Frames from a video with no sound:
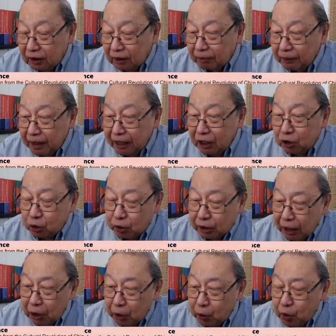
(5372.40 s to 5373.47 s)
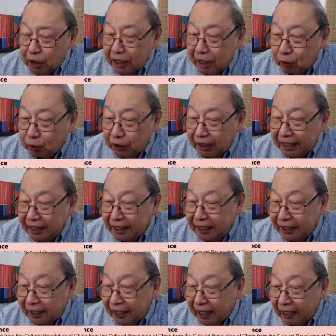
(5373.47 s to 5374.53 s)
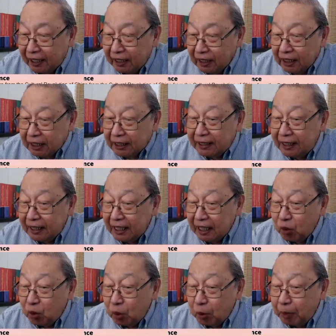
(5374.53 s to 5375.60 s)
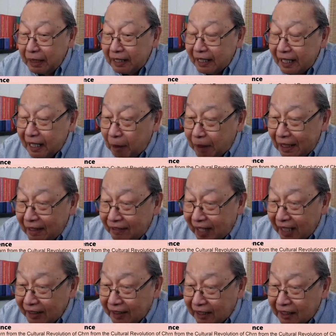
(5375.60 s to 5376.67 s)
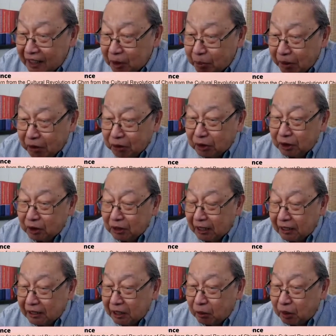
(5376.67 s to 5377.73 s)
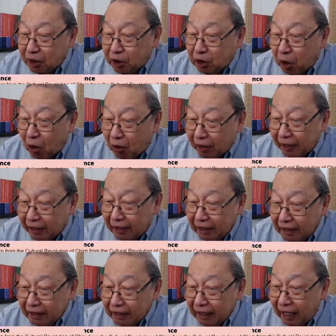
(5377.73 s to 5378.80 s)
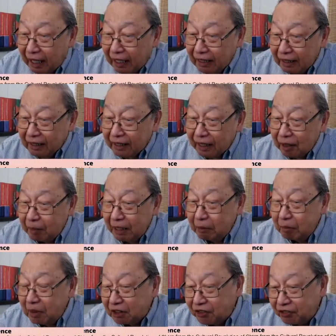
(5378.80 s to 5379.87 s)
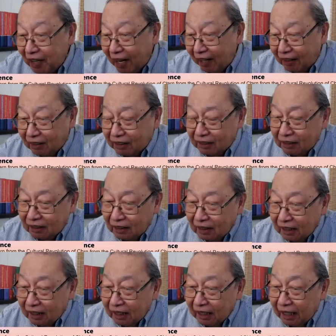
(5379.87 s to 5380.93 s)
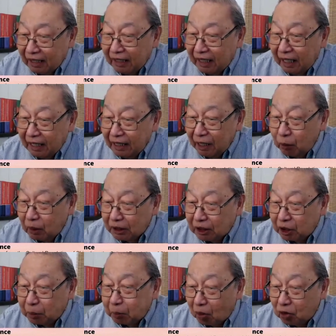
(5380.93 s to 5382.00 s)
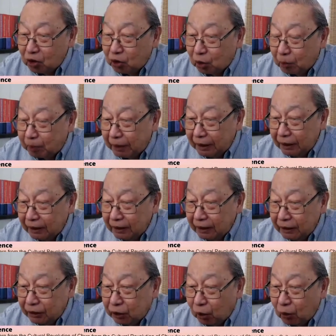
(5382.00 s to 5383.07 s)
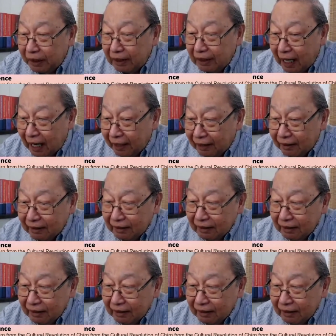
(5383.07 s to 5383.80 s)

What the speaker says: meaning to say Liu Xiaoqi and Deng. Deng would be rehabilitated just because he said he was sorry. He made mistakes. And then he was sponsored by Zhou Enlai.